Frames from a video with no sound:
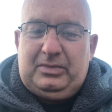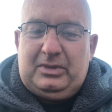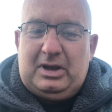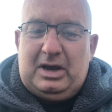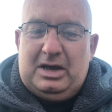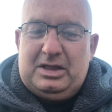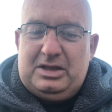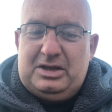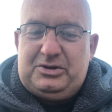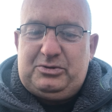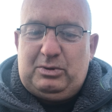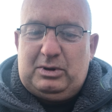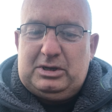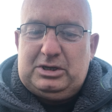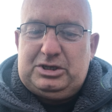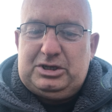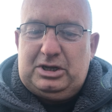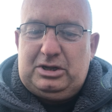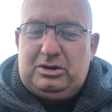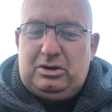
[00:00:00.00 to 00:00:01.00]
And this one,
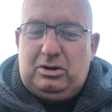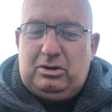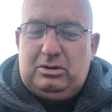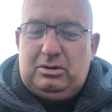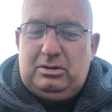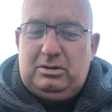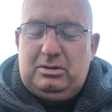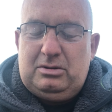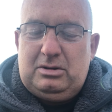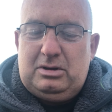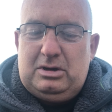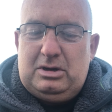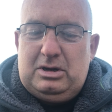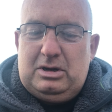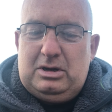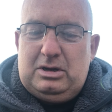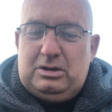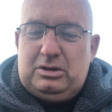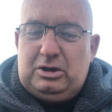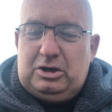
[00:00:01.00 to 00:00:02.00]
said Con.
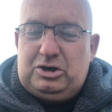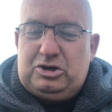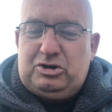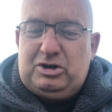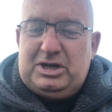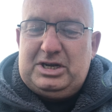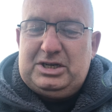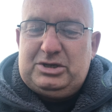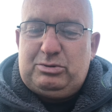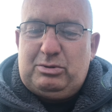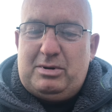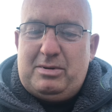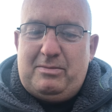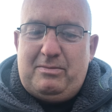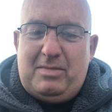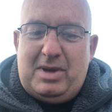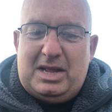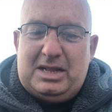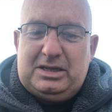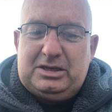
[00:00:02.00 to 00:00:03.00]
The trees were
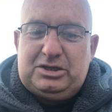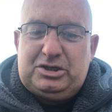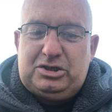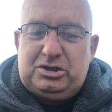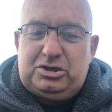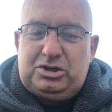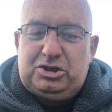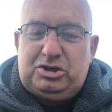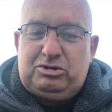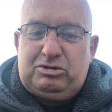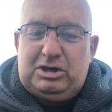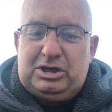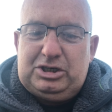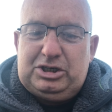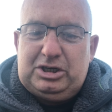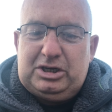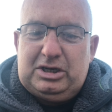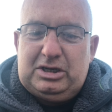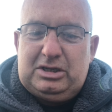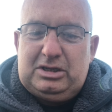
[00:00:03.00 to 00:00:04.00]
immense,
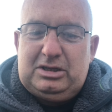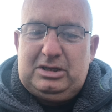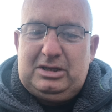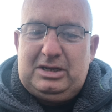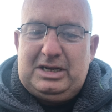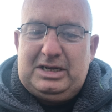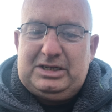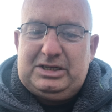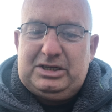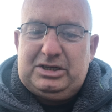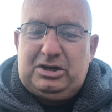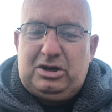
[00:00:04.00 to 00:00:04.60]
stretching at least as